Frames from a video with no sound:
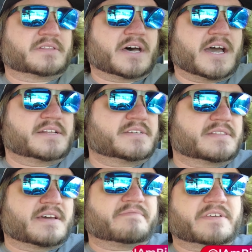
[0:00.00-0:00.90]
I did
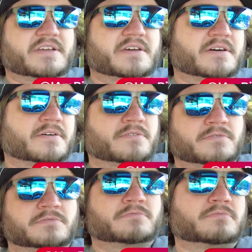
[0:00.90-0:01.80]
that
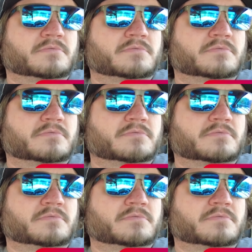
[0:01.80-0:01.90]
video,